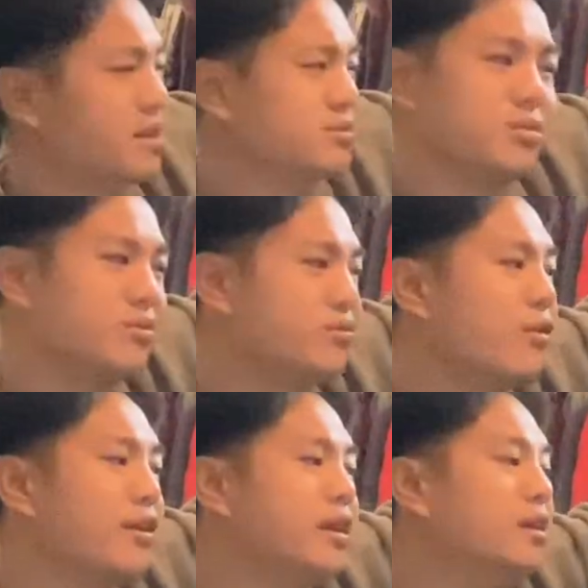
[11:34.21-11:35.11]
It was
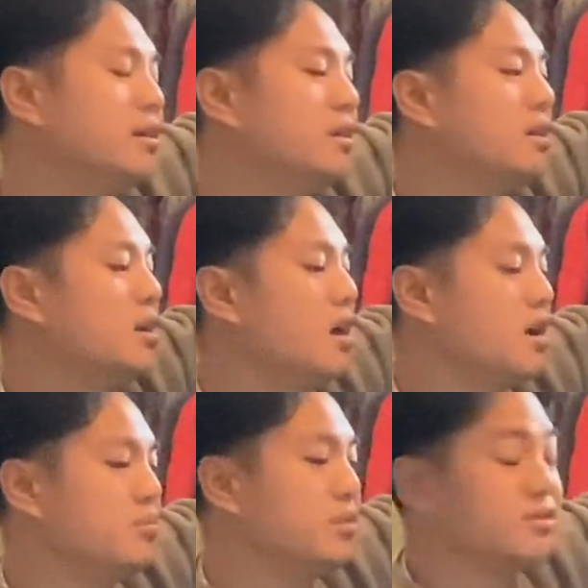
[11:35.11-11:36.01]
$140,
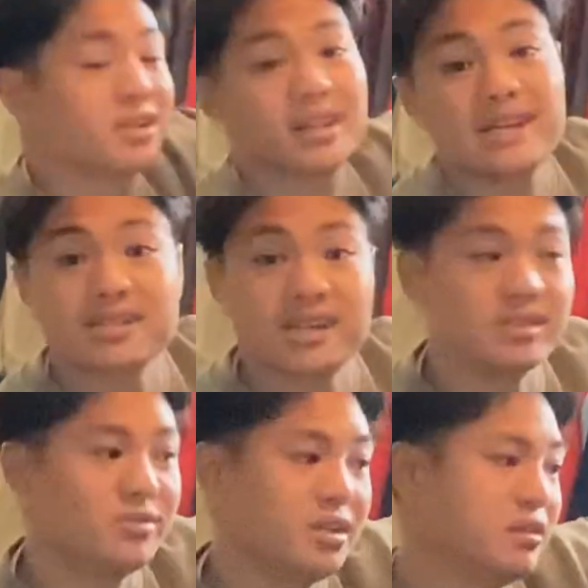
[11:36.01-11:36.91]
but it was the last size
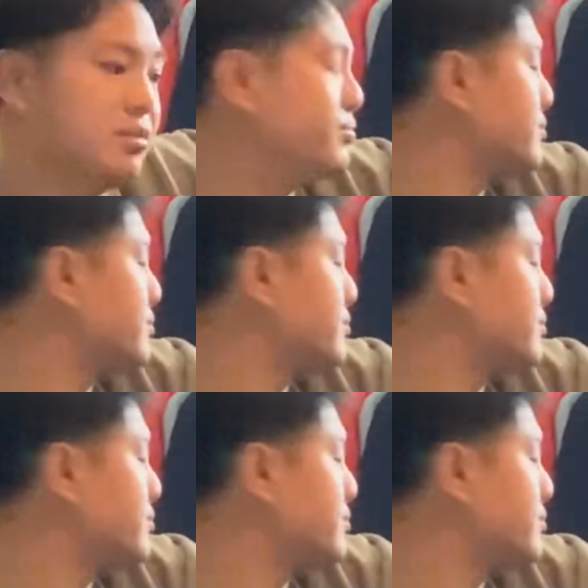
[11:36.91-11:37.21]
medium,